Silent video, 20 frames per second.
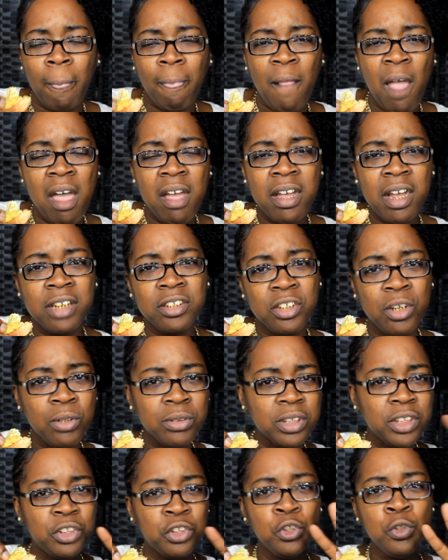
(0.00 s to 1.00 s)
I had
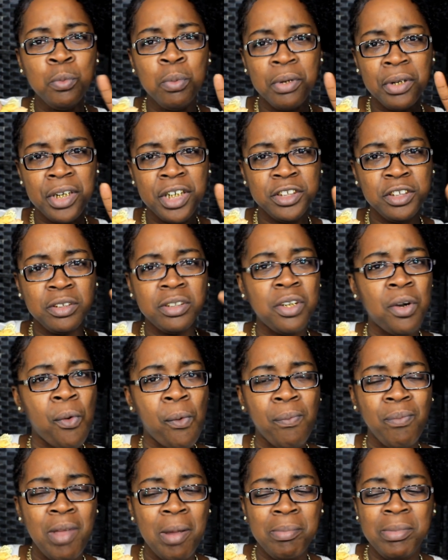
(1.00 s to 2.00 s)
toasted two breads,
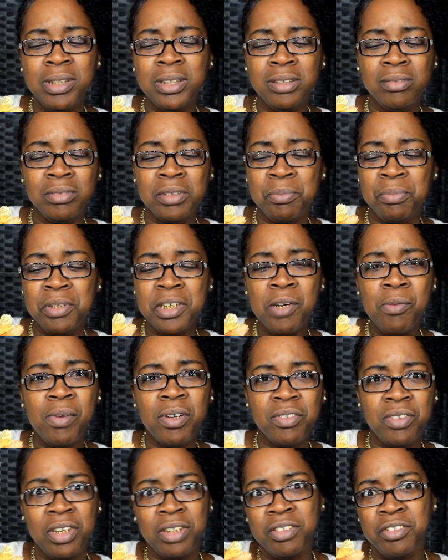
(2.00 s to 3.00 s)
so I mean the bread
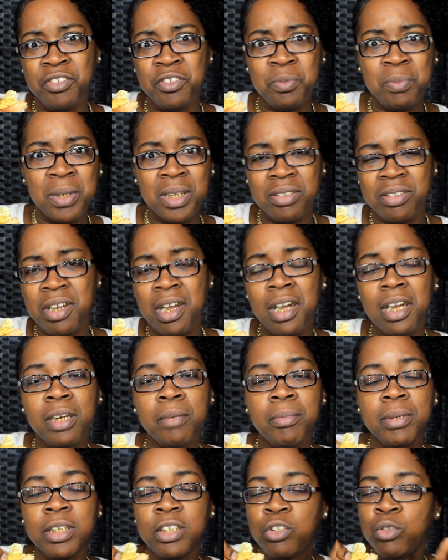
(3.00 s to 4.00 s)
wasn't nothing
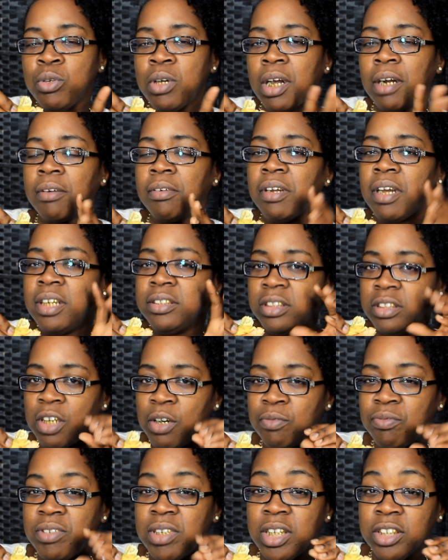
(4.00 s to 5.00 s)
spectacular, but it do got a nice
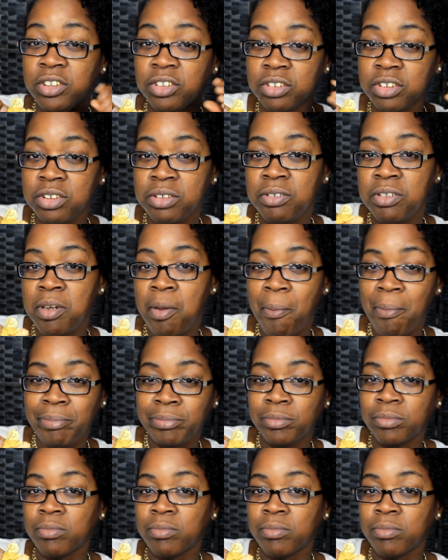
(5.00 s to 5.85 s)
soft texture to it.